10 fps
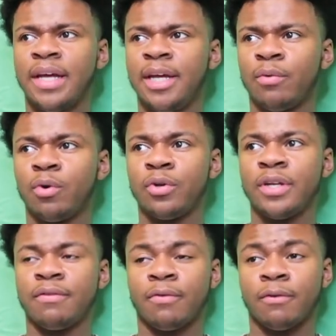he ruled
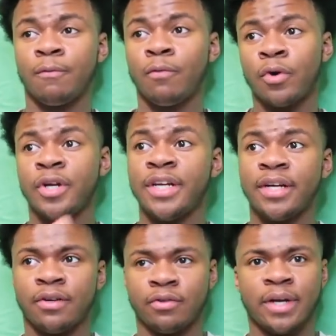it for 40
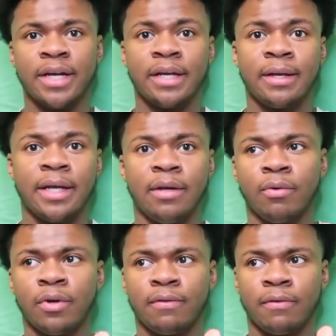years, right? He
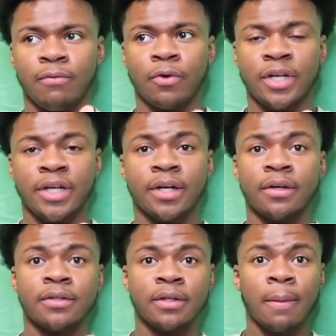ruled it for 40 years.